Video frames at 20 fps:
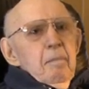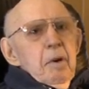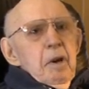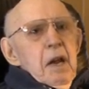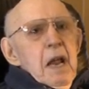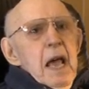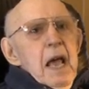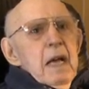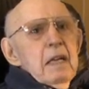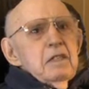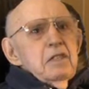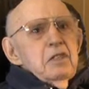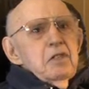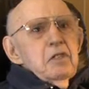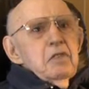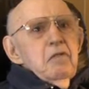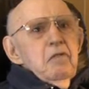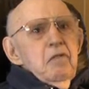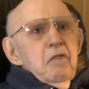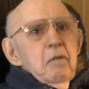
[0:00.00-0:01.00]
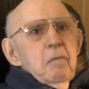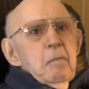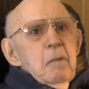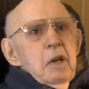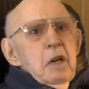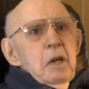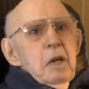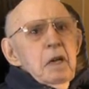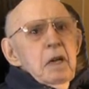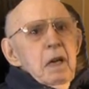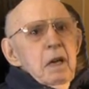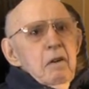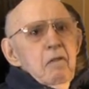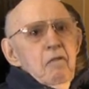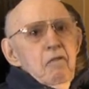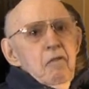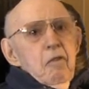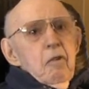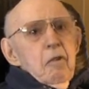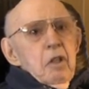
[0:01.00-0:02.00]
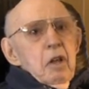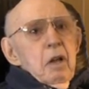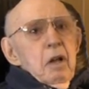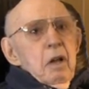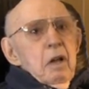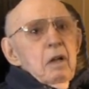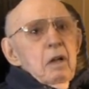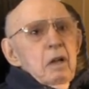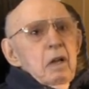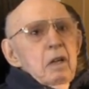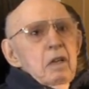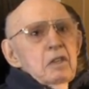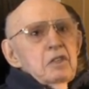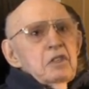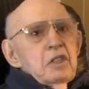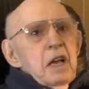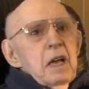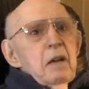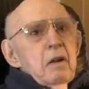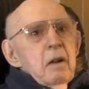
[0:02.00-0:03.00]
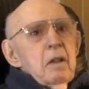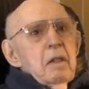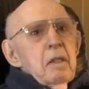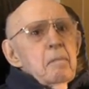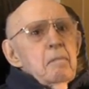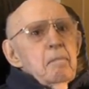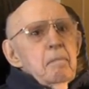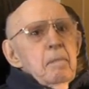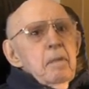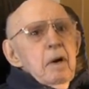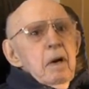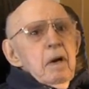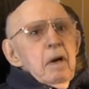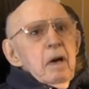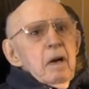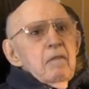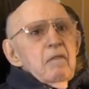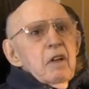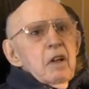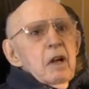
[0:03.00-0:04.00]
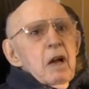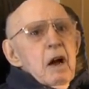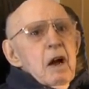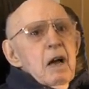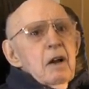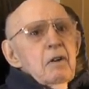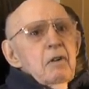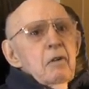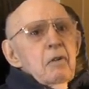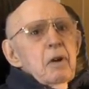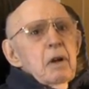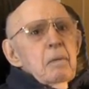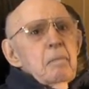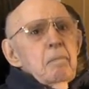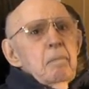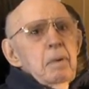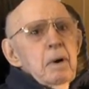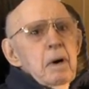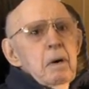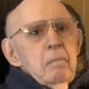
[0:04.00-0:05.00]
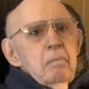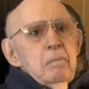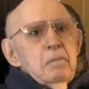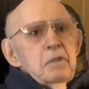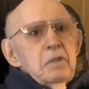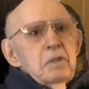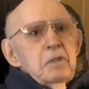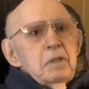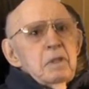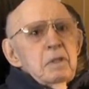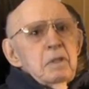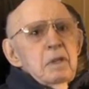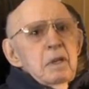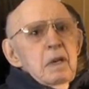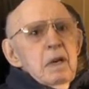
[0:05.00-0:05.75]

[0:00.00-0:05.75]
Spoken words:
bonanza for me and for the sale of the concrete pumps.